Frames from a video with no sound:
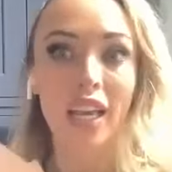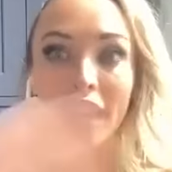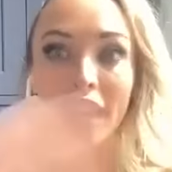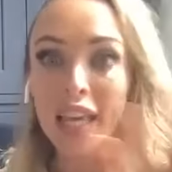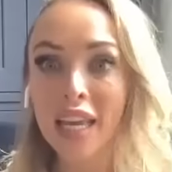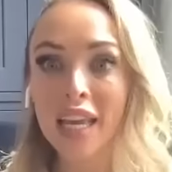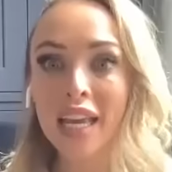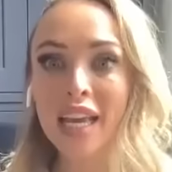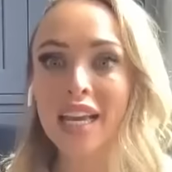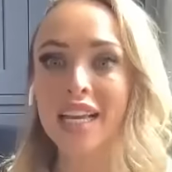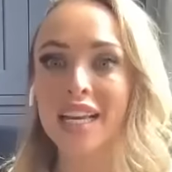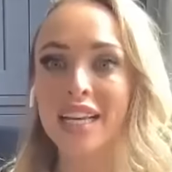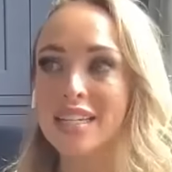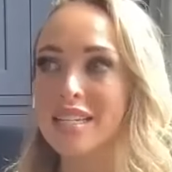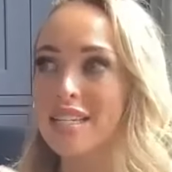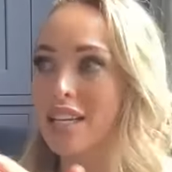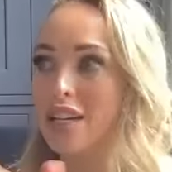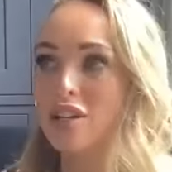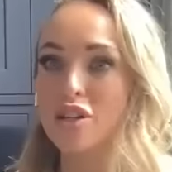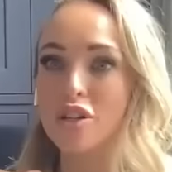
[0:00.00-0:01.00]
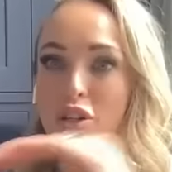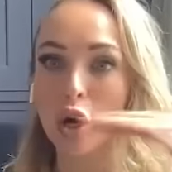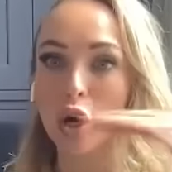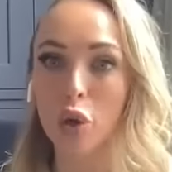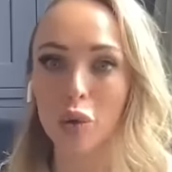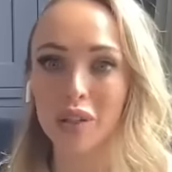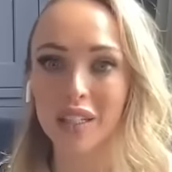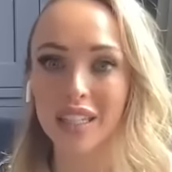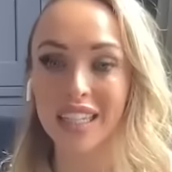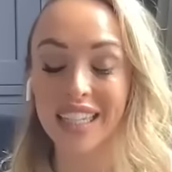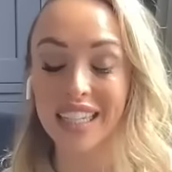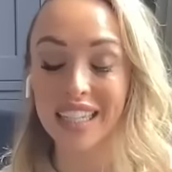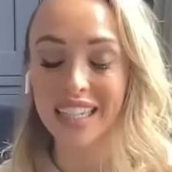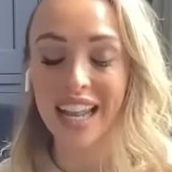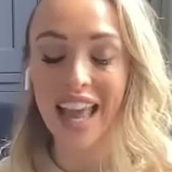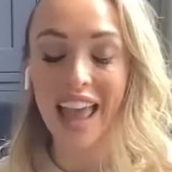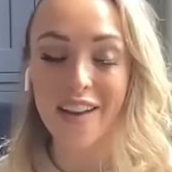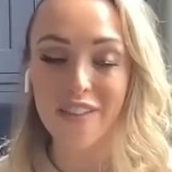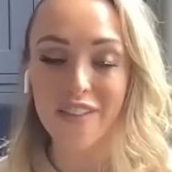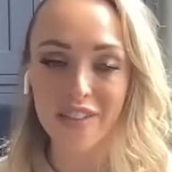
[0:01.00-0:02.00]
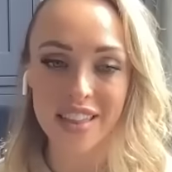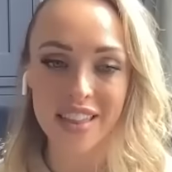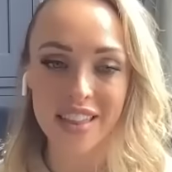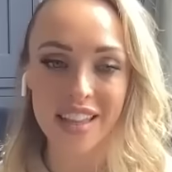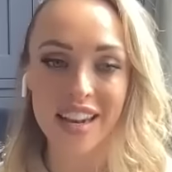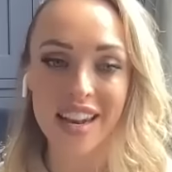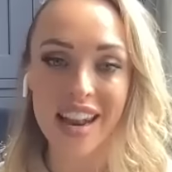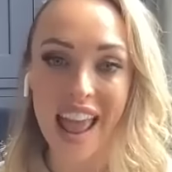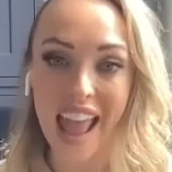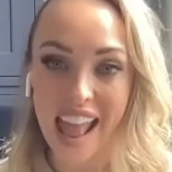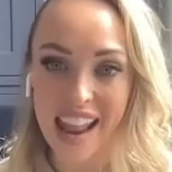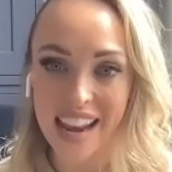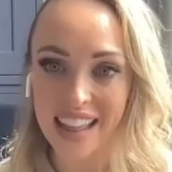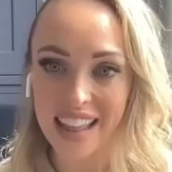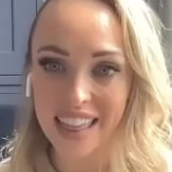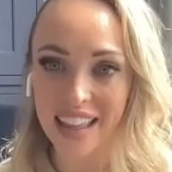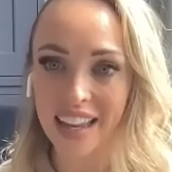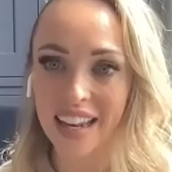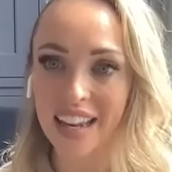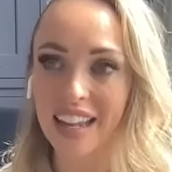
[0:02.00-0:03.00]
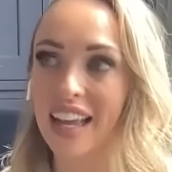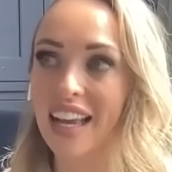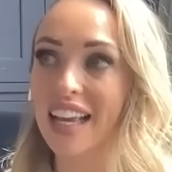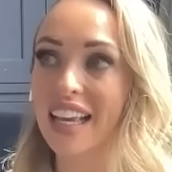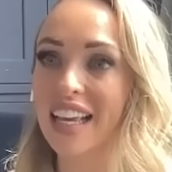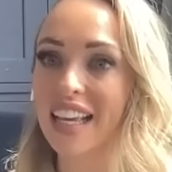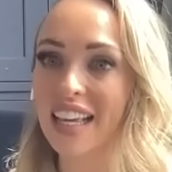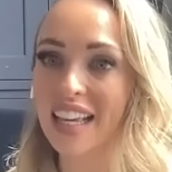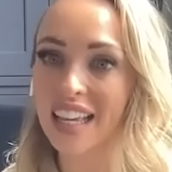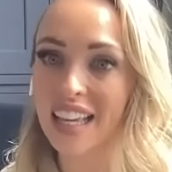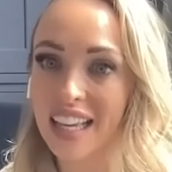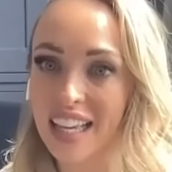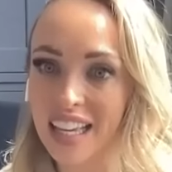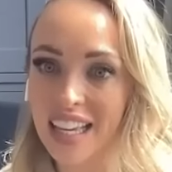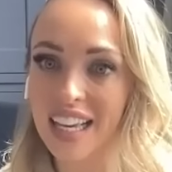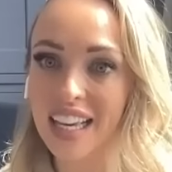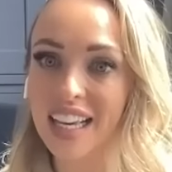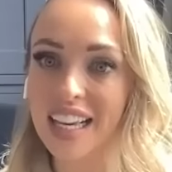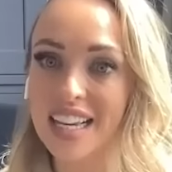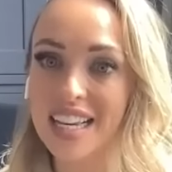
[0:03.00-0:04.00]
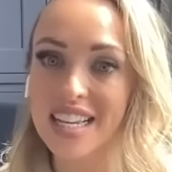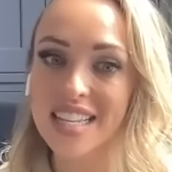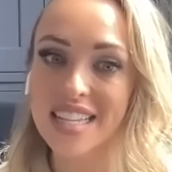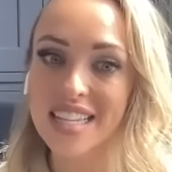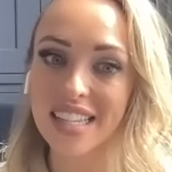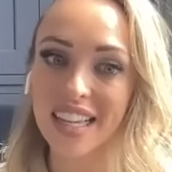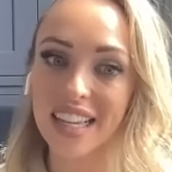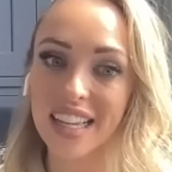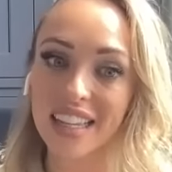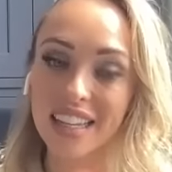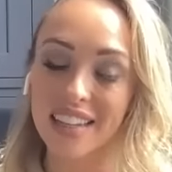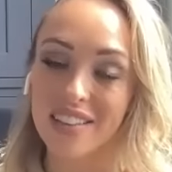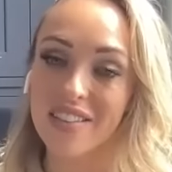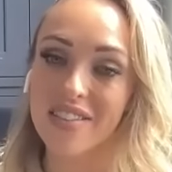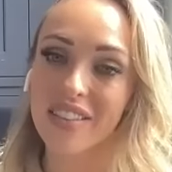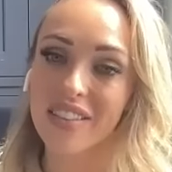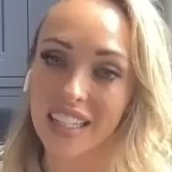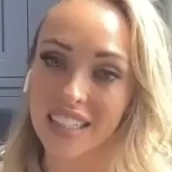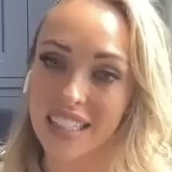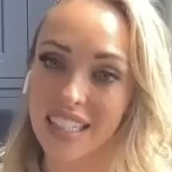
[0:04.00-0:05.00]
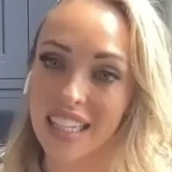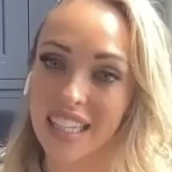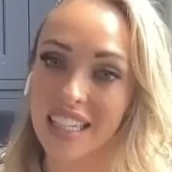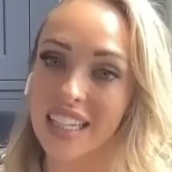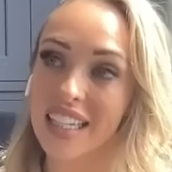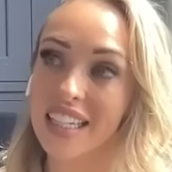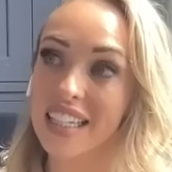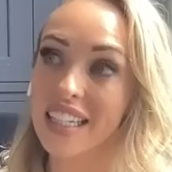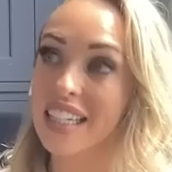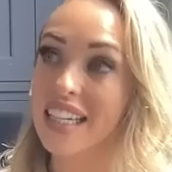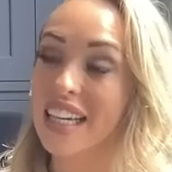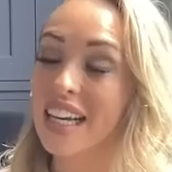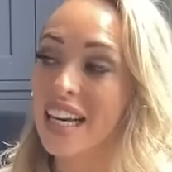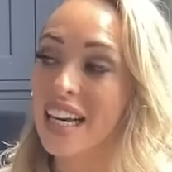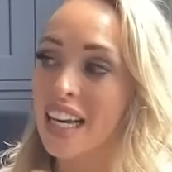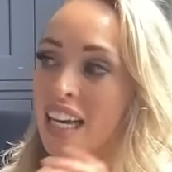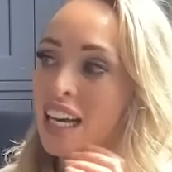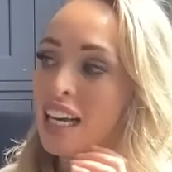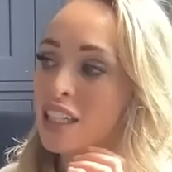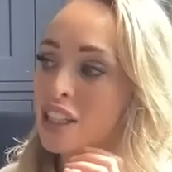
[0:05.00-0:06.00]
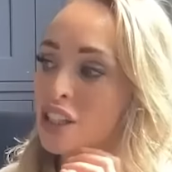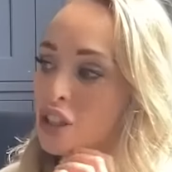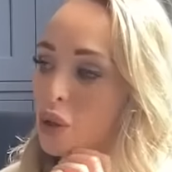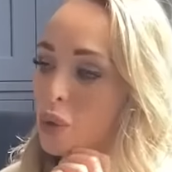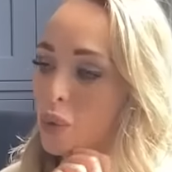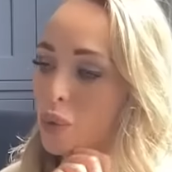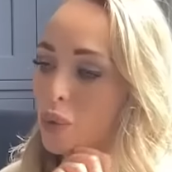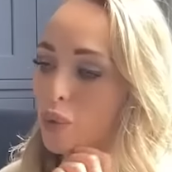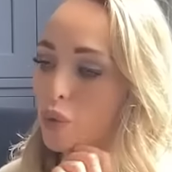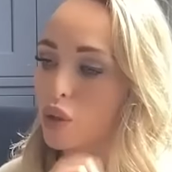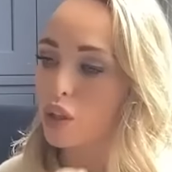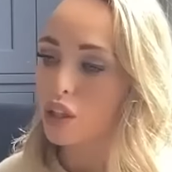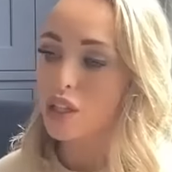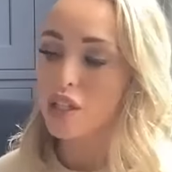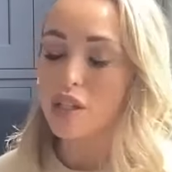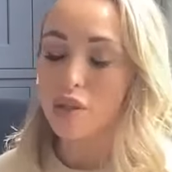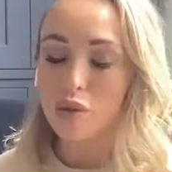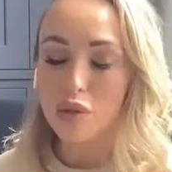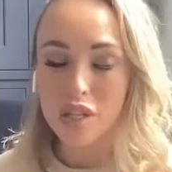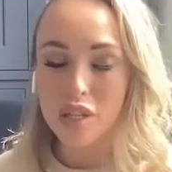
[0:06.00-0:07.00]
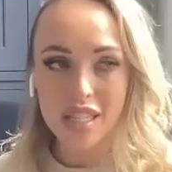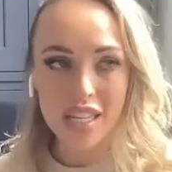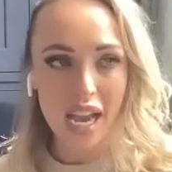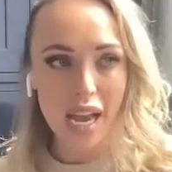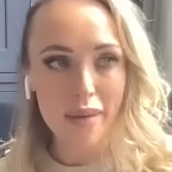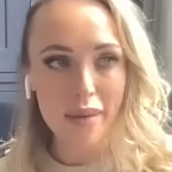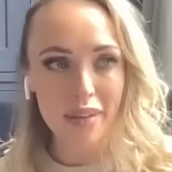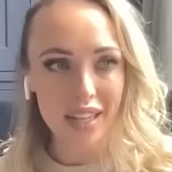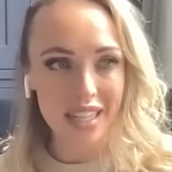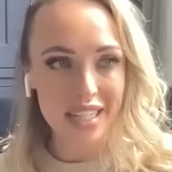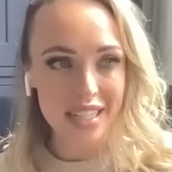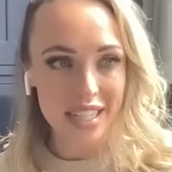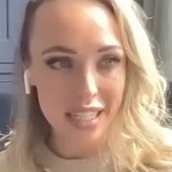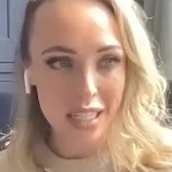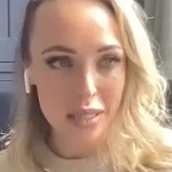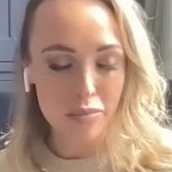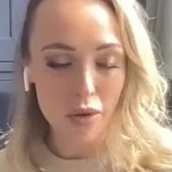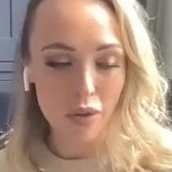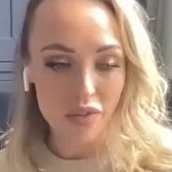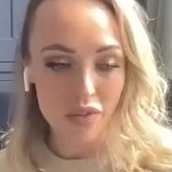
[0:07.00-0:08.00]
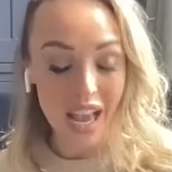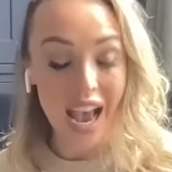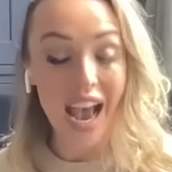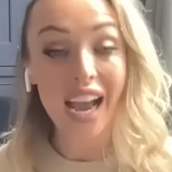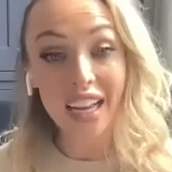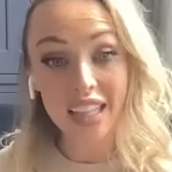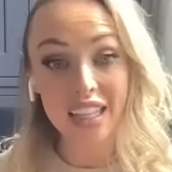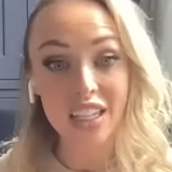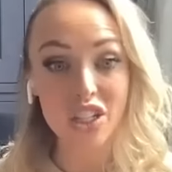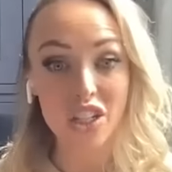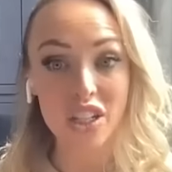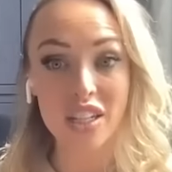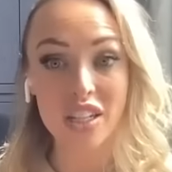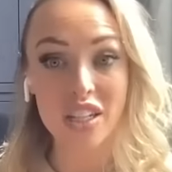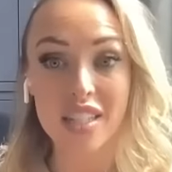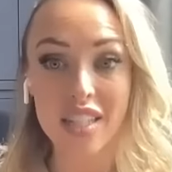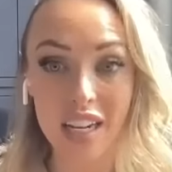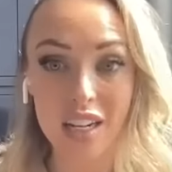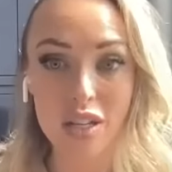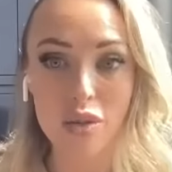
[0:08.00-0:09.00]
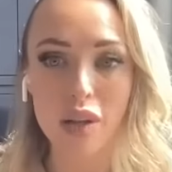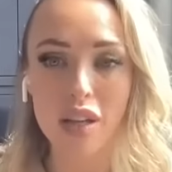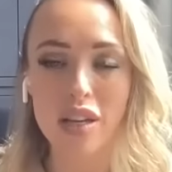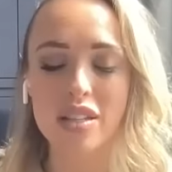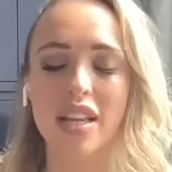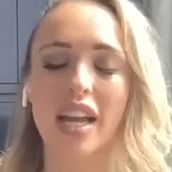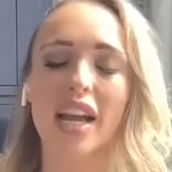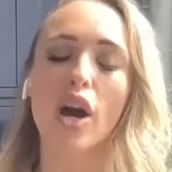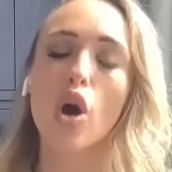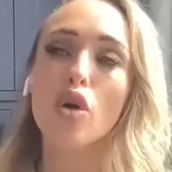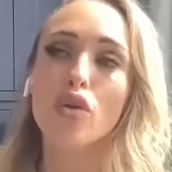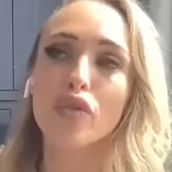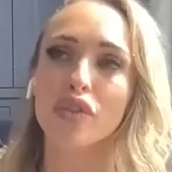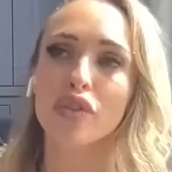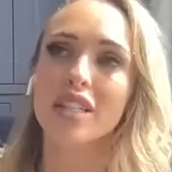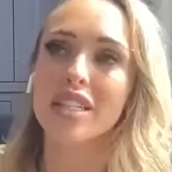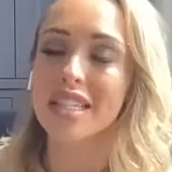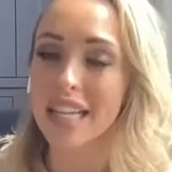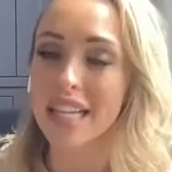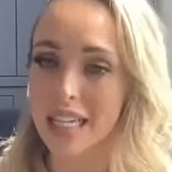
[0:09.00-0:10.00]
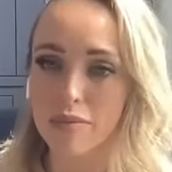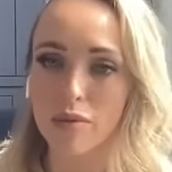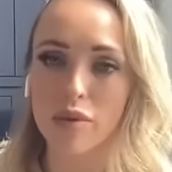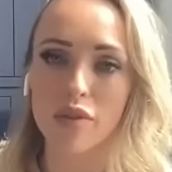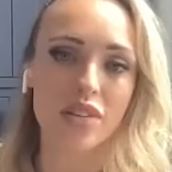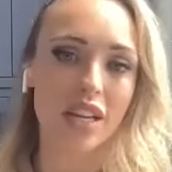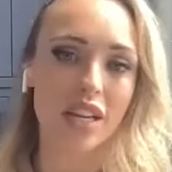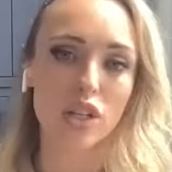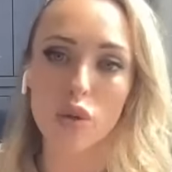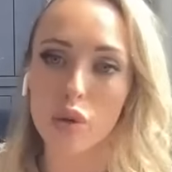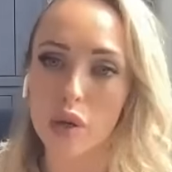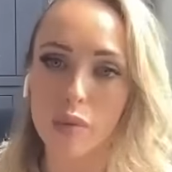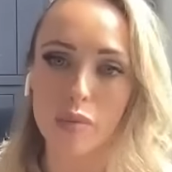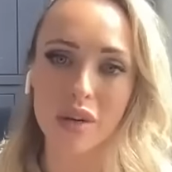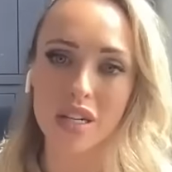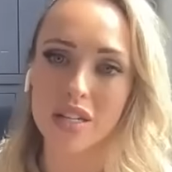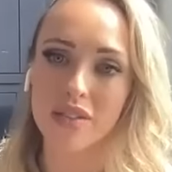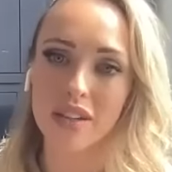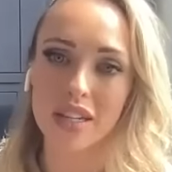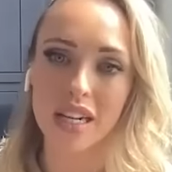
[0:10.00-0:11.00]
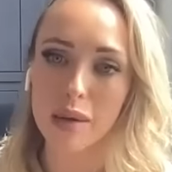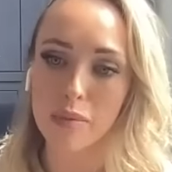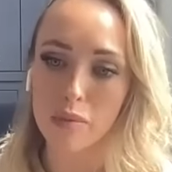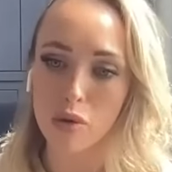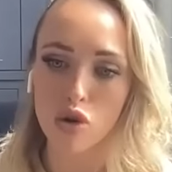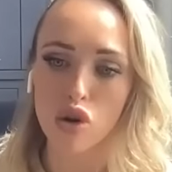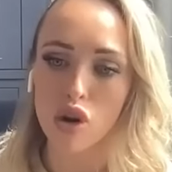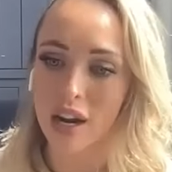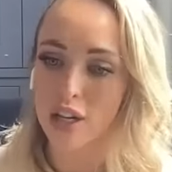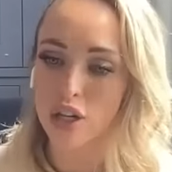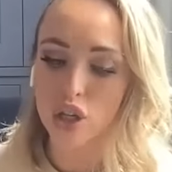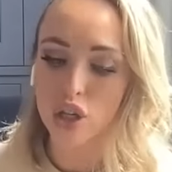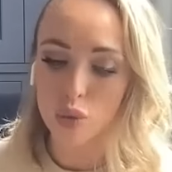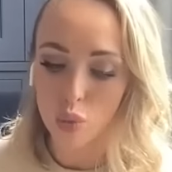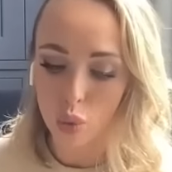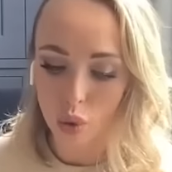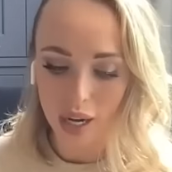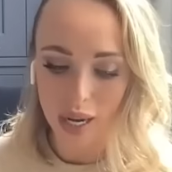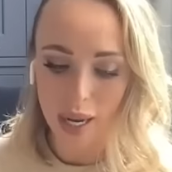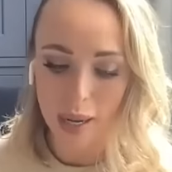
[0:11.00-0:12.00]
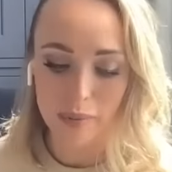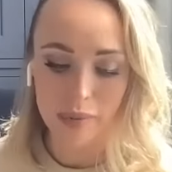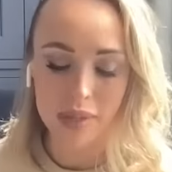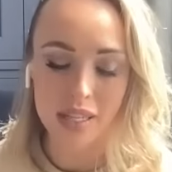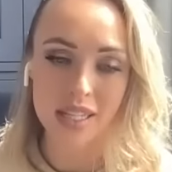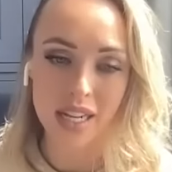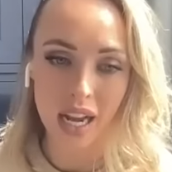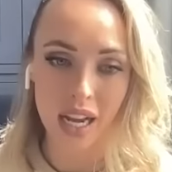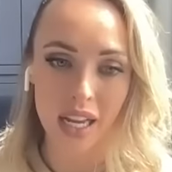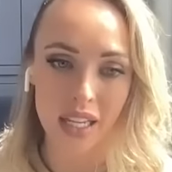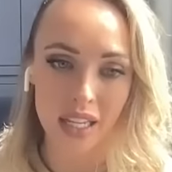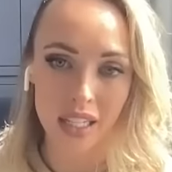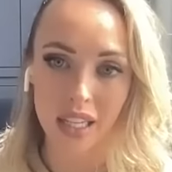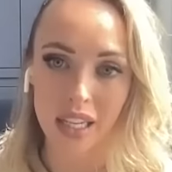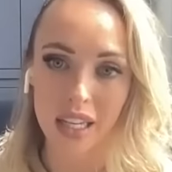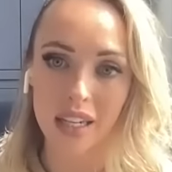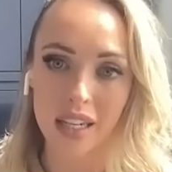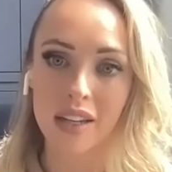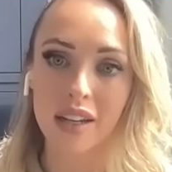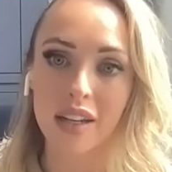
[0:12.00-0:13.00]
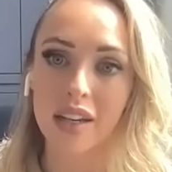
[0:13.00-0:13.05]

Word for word: He is, totally in everything and anything. Like he is a little fatty. He so because well, there was a time in six months, I literally said as well, I was like, hopefully six months, I don't want to breastfeed anymore. I just want him to start eating.